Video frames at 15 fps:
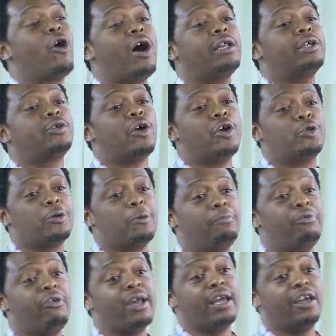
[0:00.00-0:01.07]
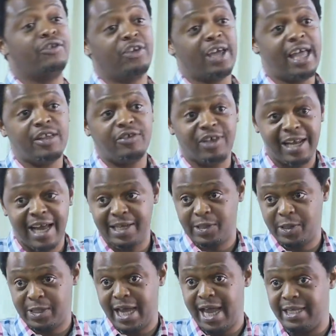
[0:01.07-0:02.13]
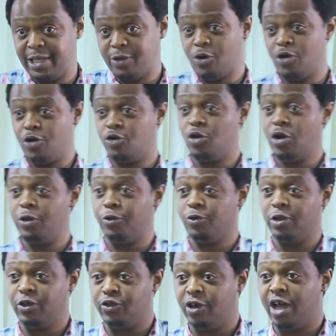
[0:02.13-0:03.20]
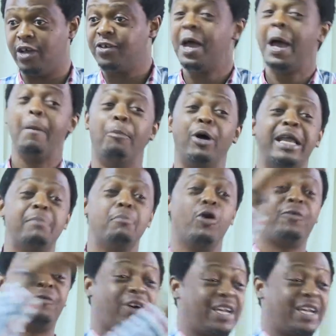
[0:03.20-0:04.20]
God is going to bring a change in our society, he's going to do it through the church, but he must